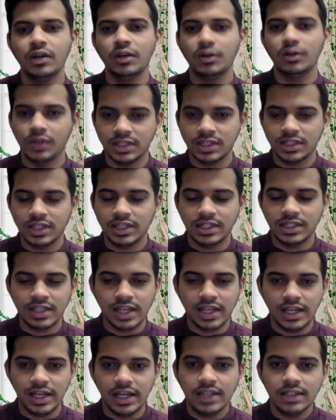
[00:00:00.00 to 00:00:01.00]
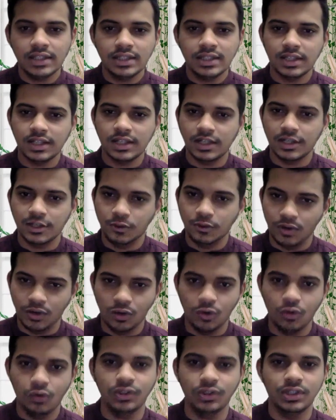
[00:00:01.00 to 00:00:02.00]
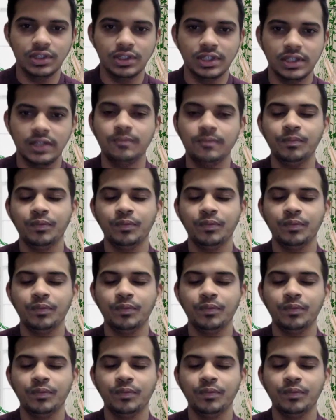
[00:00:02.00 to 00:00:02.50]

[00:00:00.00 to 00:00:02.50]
Once they say yes, then you will go inside,